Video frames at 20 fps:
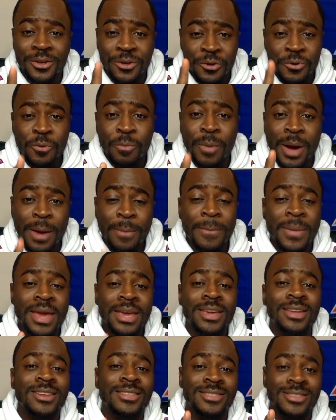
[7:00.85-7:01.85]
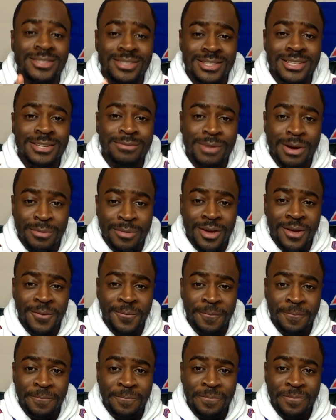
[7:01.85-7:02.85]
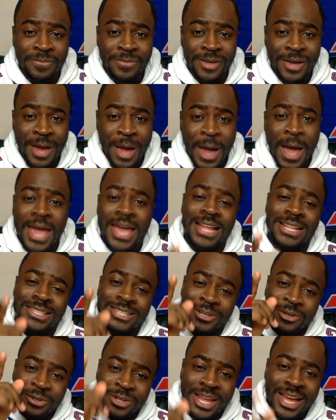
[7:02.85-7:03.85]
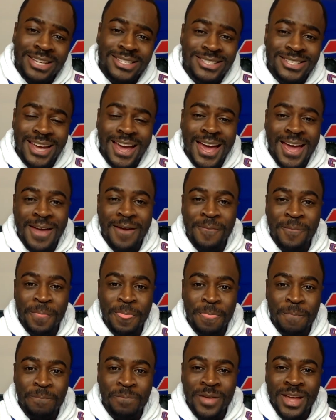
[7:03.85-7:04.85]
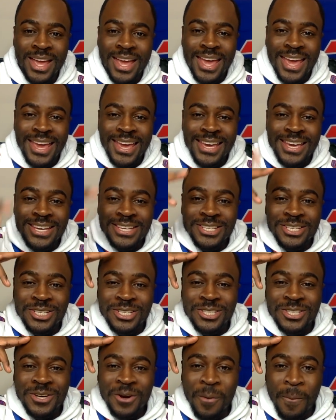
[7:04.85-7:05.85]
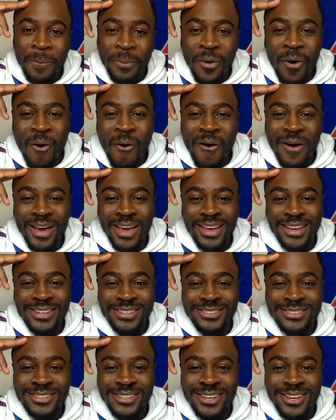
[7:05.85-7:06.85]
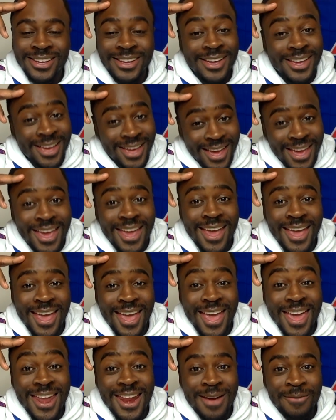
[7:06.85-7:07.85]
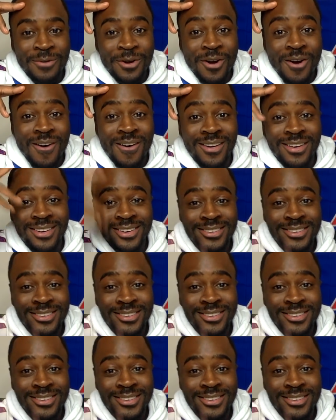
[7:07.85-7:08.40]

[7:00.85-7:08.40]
you might make it in this league, my man. Until next time, it's your boy. And I'm gone.